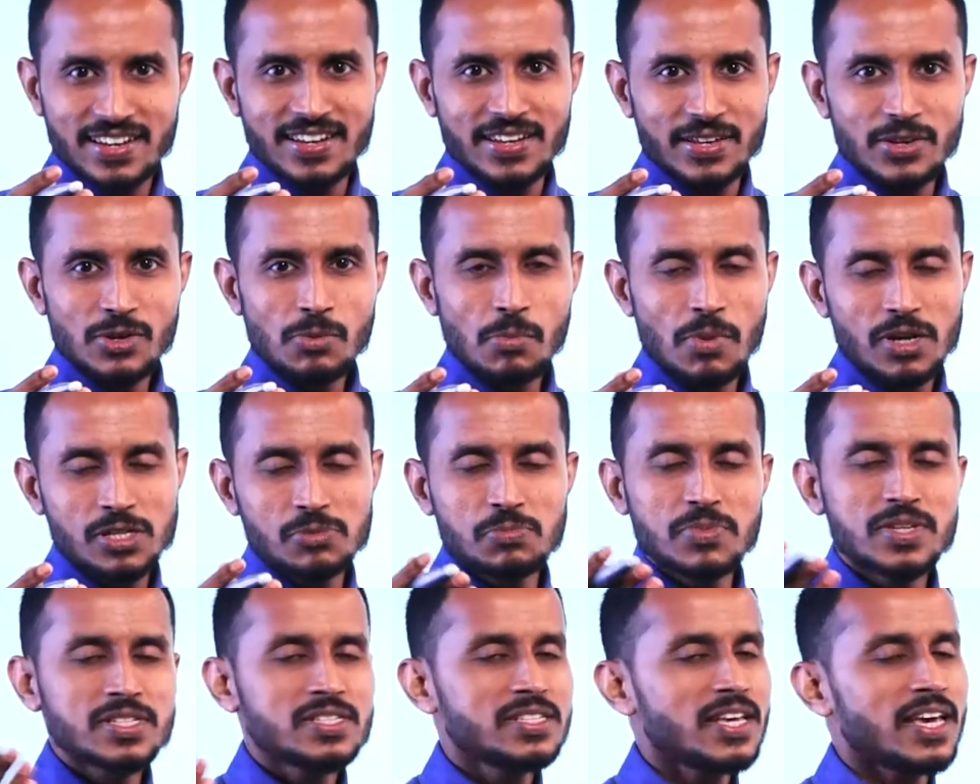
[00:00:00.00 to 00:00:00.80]
You must
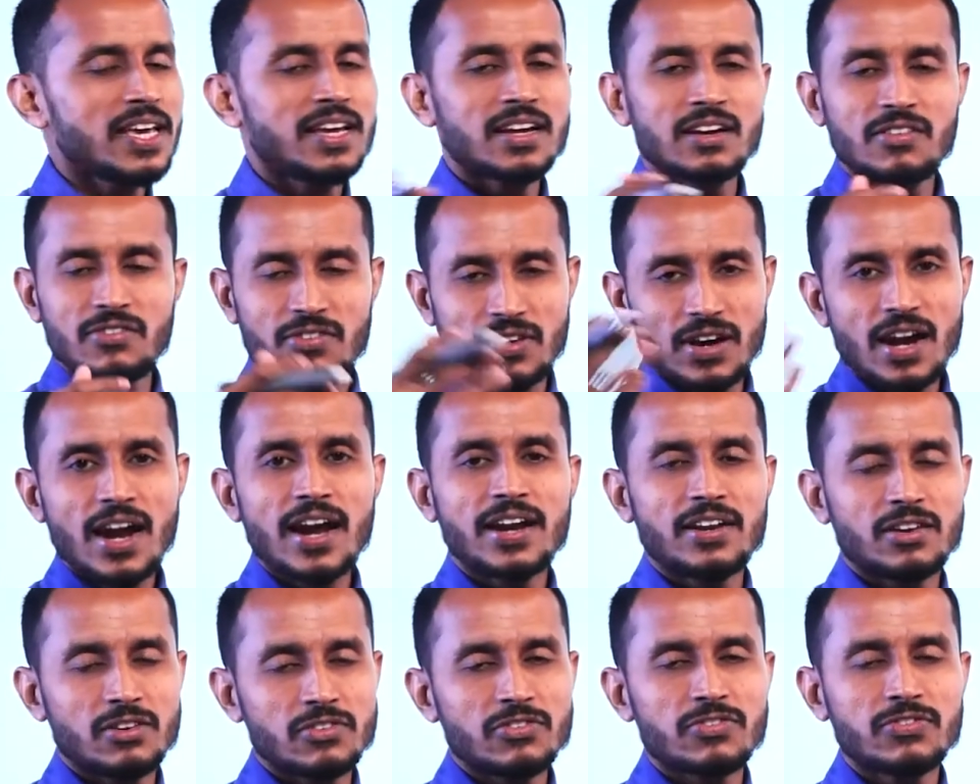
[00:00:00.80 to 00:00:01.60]
be saying a
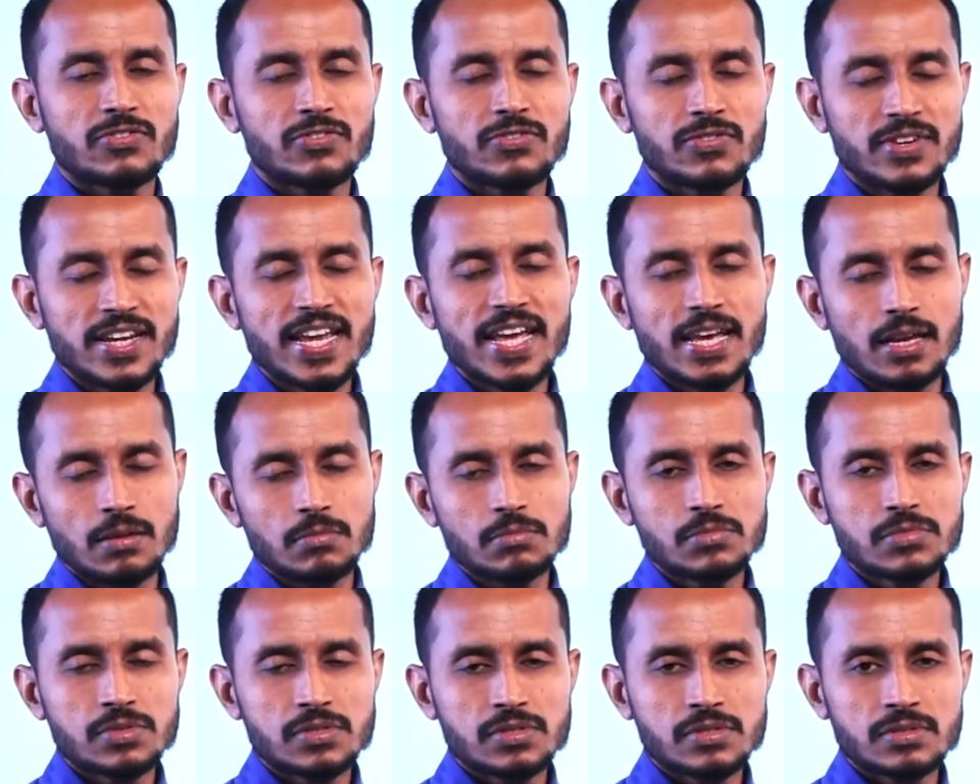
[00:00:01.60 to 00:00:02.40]
variety of
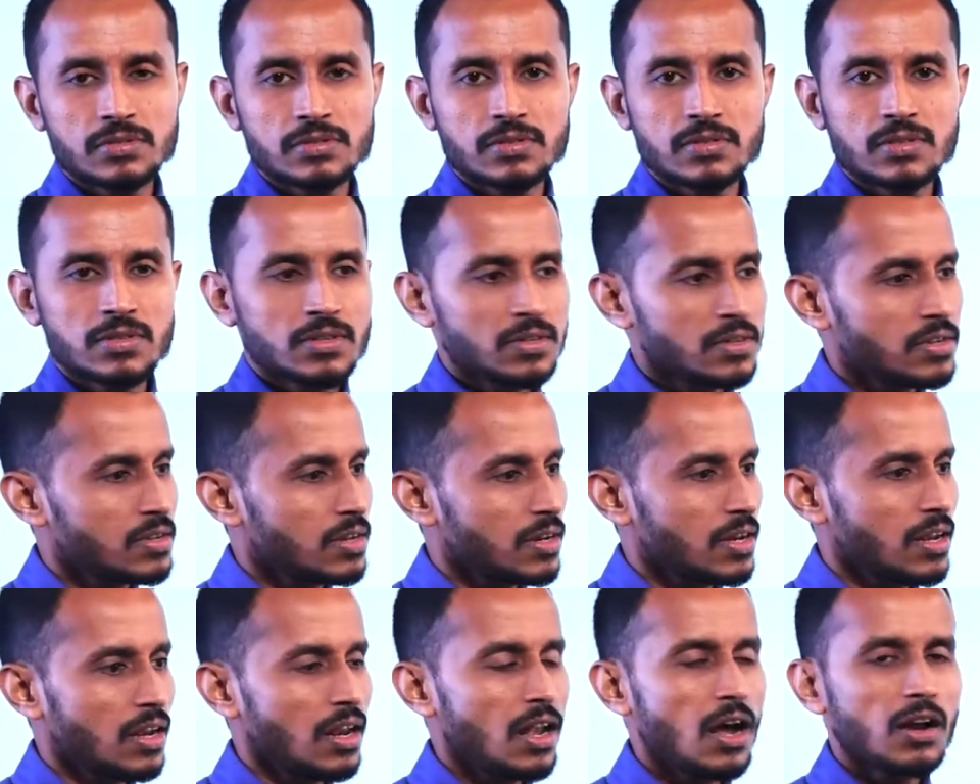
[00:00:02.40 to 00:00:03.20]
names,
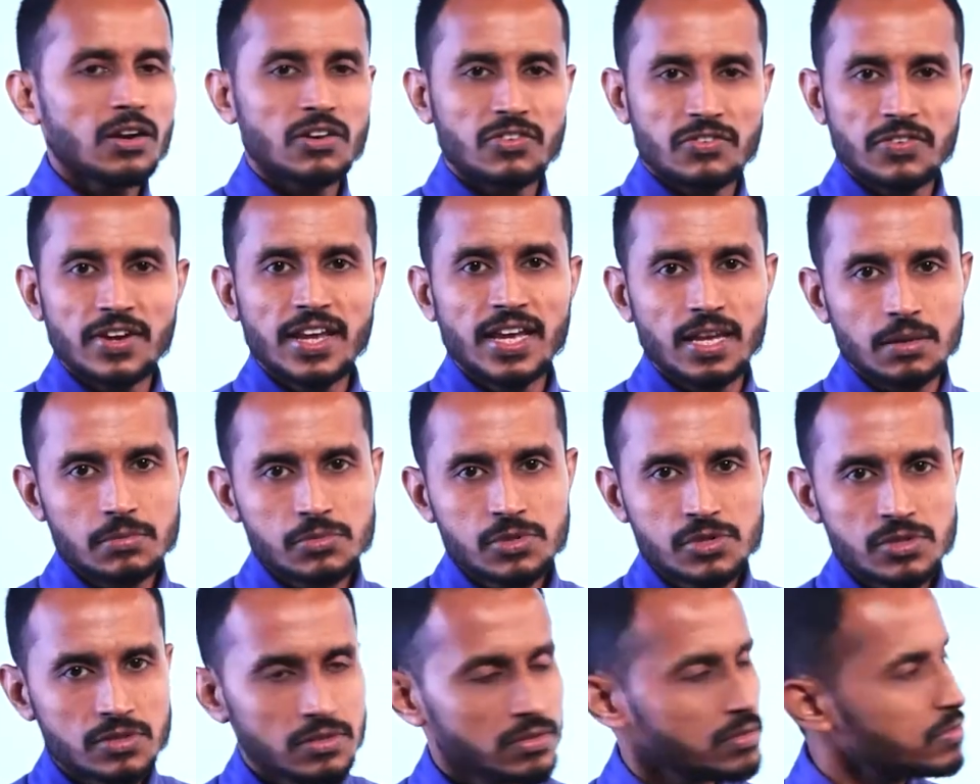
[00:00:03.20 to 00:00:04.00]
a lot of
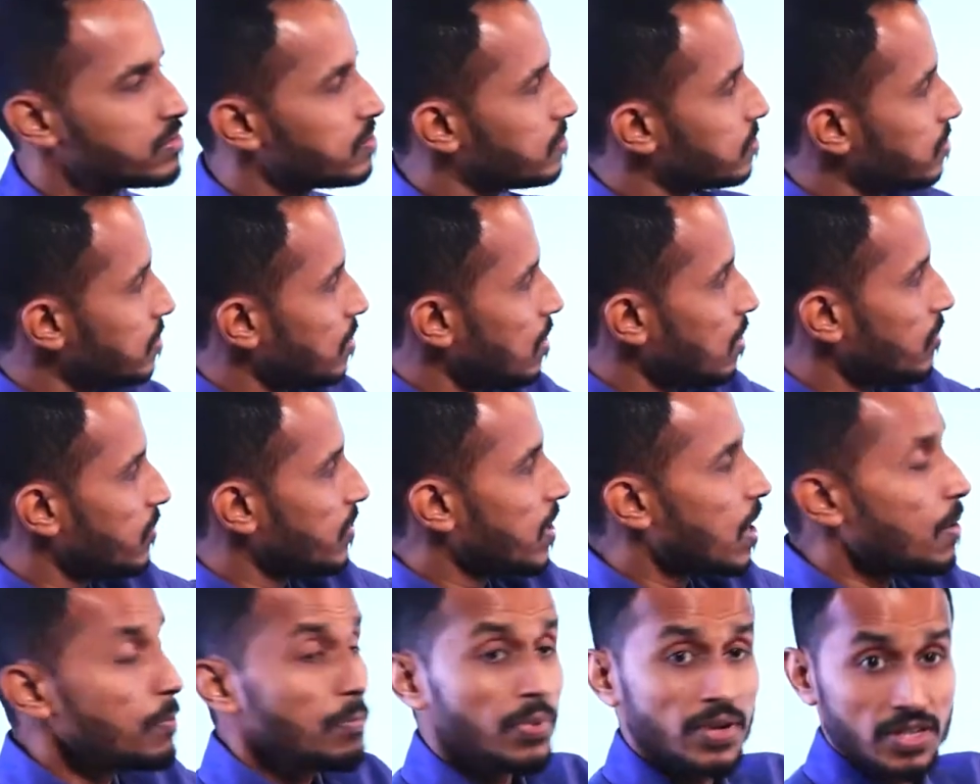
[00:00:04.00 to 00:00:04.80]
names of
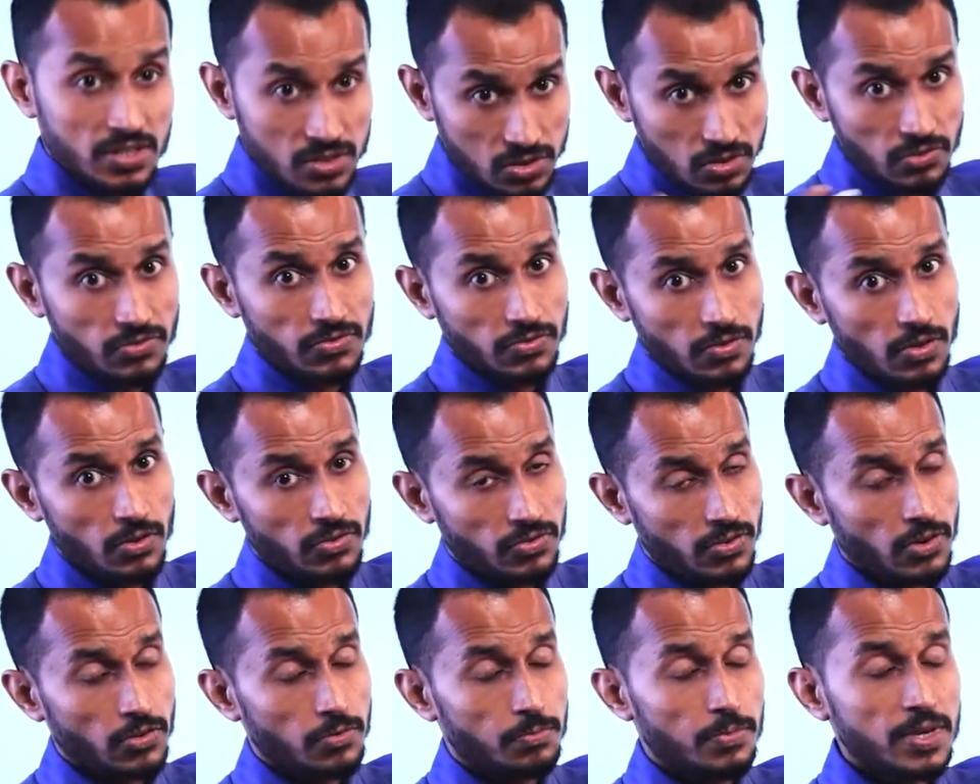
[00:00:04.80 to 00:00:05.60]
companies,
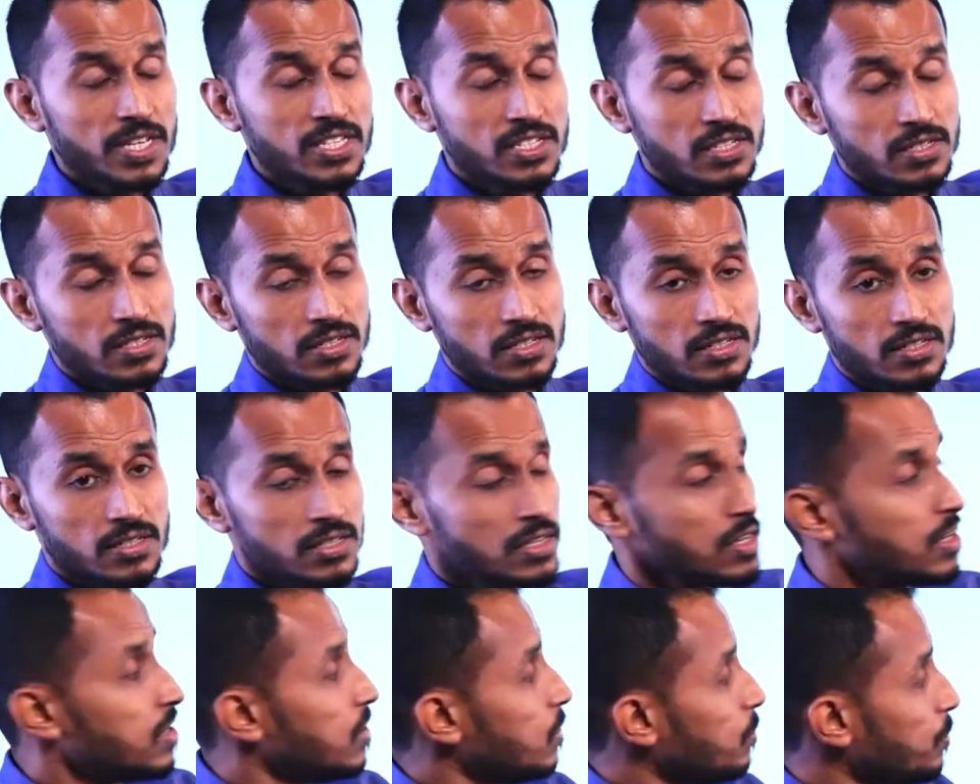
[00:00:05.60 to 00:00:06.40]
of businesses
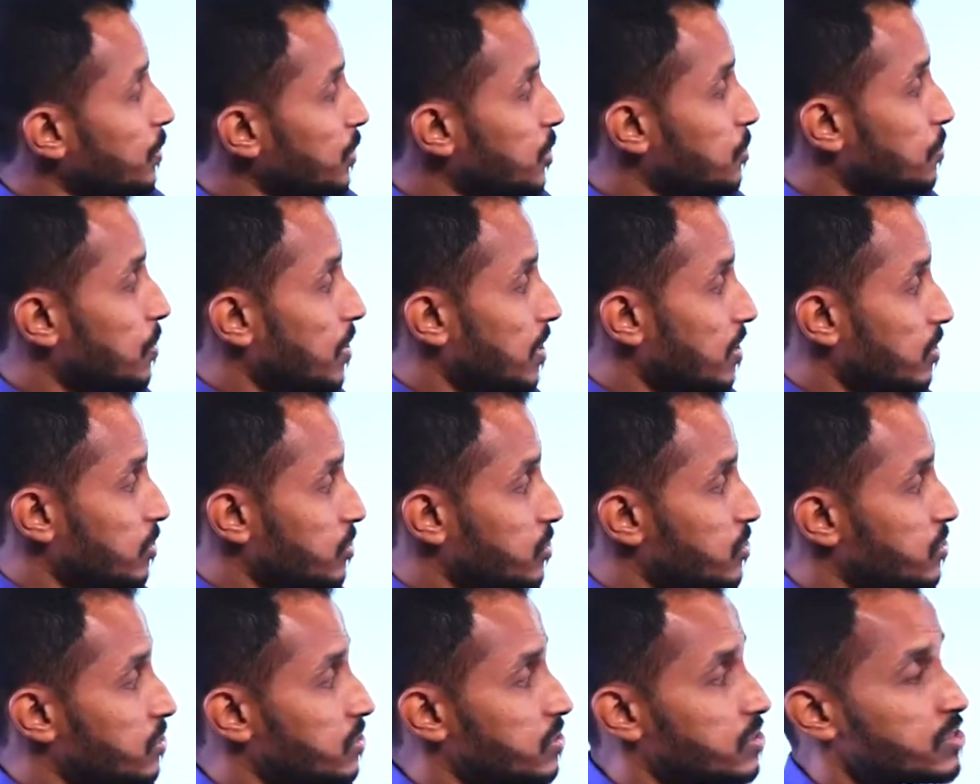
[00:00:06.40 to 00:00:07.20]
which
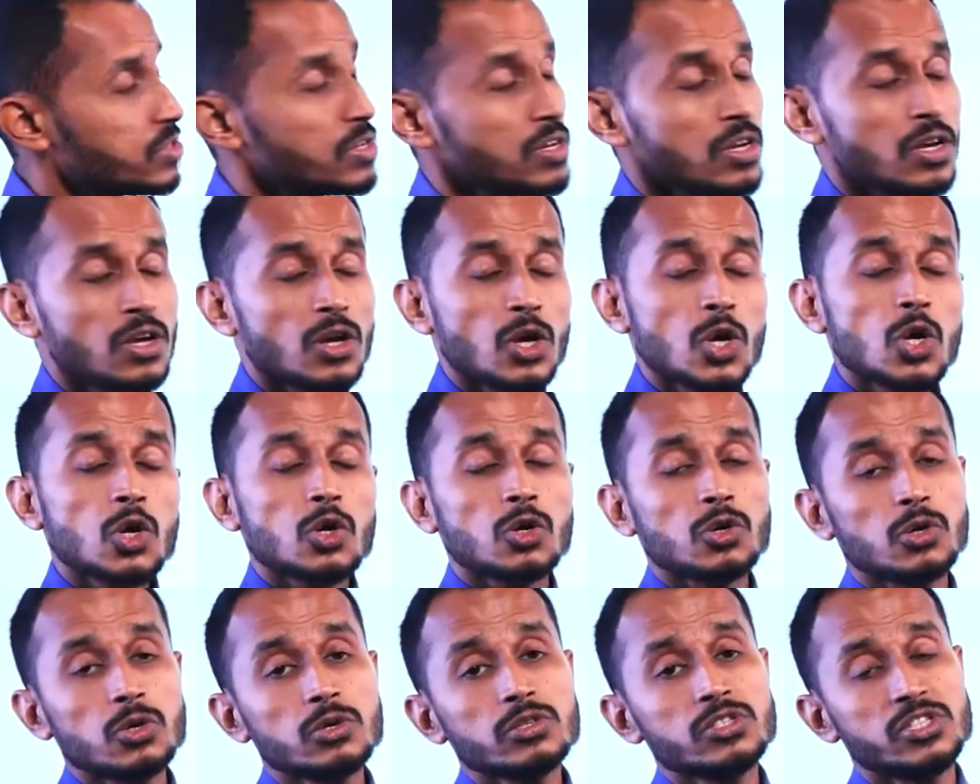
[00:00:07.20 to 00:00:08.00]
produce
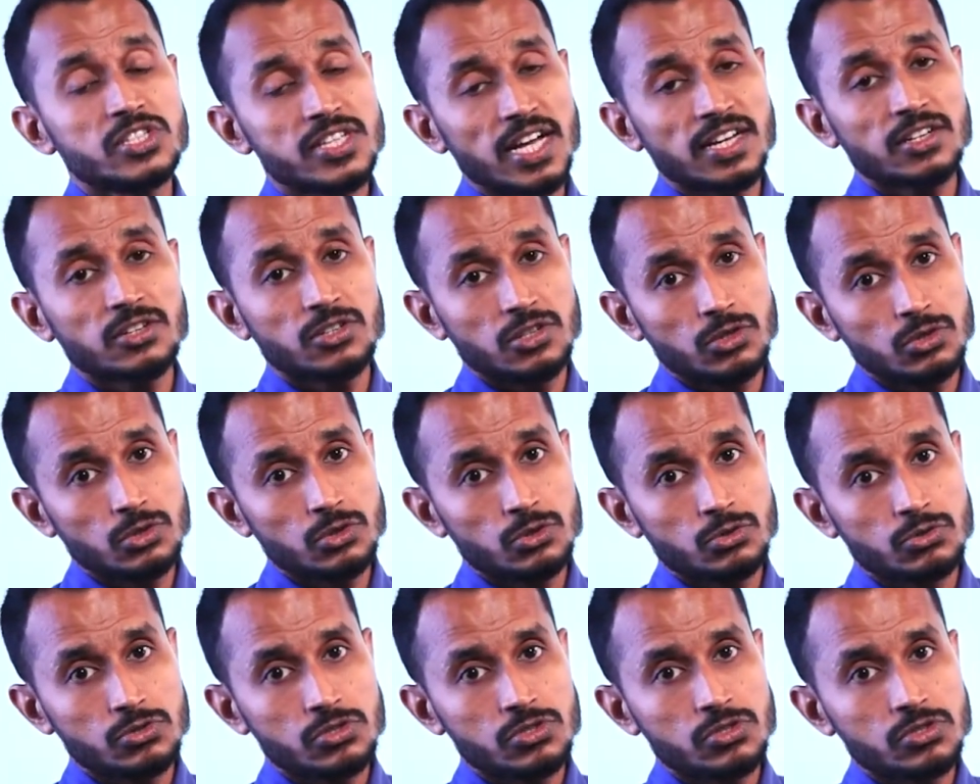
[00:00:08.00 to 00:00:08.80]
goods that you
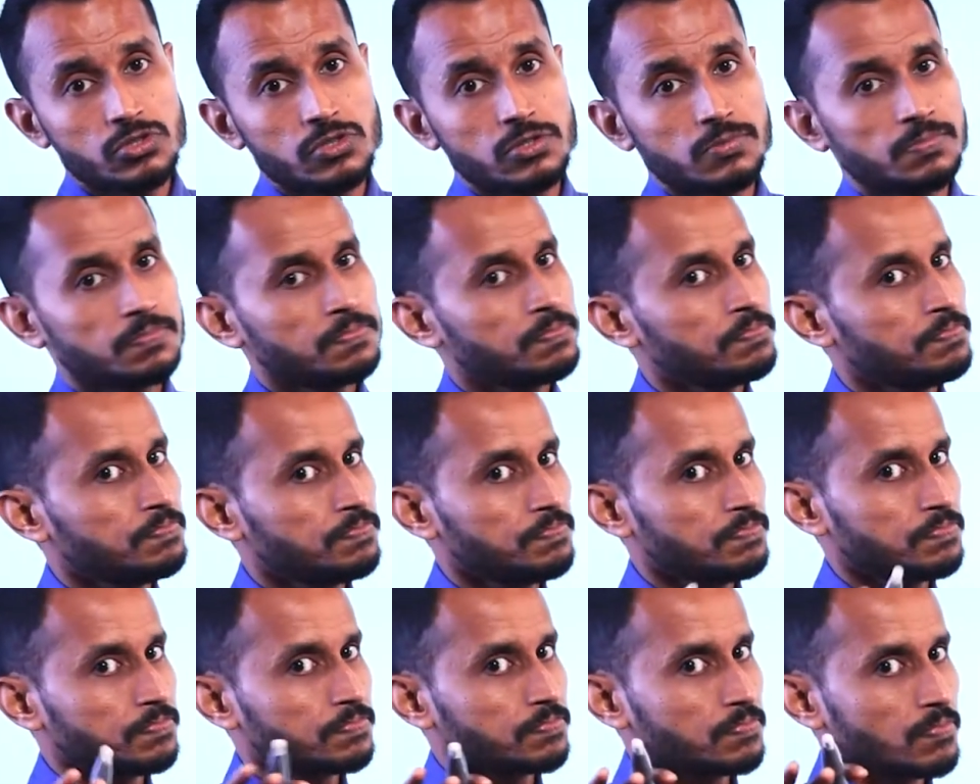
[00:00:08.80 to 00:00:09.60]
use.
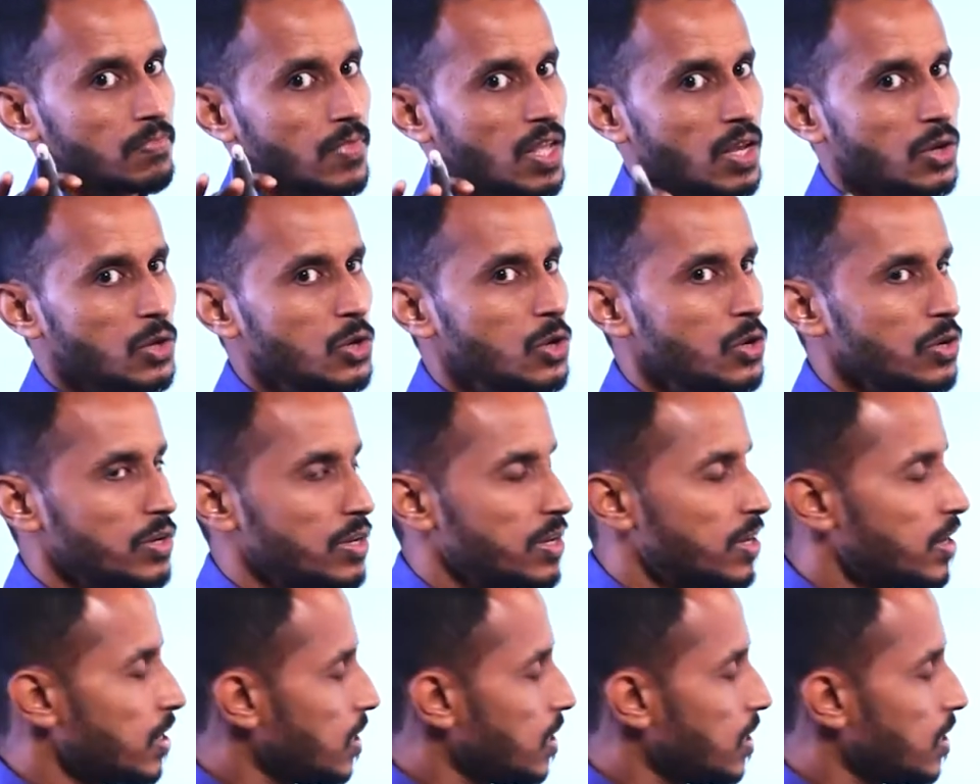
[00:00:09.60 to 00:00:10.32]
Good.